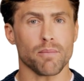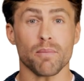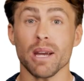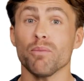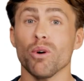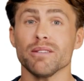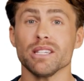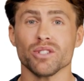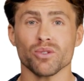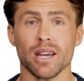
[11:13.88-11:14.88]
Pinpoint
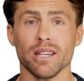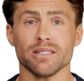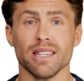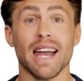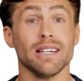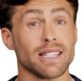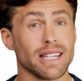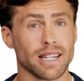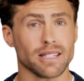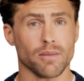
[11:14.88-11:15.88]
these traits and
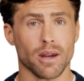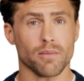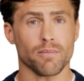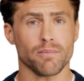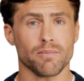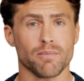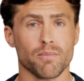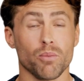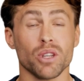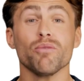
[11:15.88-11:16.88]
lean into them.
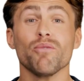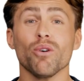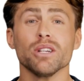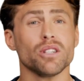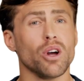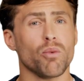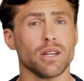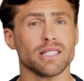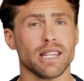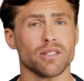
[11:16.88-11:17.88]
When you focus on
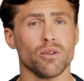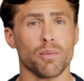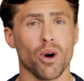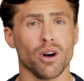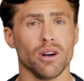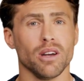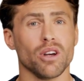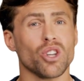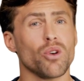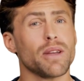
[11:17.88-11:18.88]
what sets you apart,
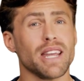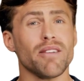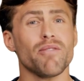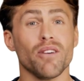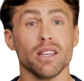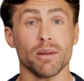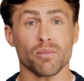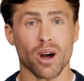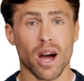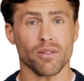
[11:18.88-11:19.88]
you begin feeling
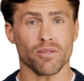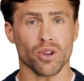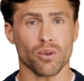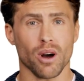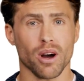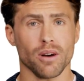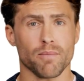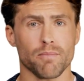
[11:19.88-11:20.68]
proud of who you are.